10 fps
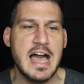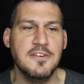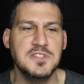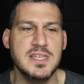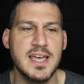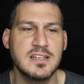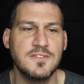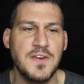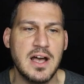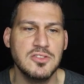
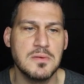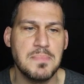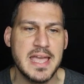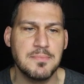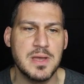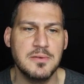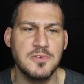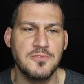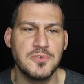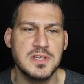FTX founder
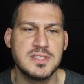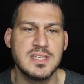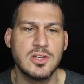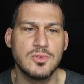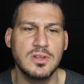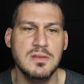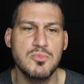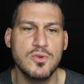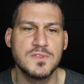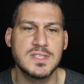Bankman-Fried secretly
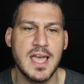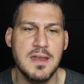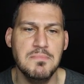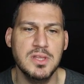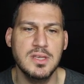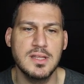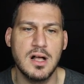moved $10 billion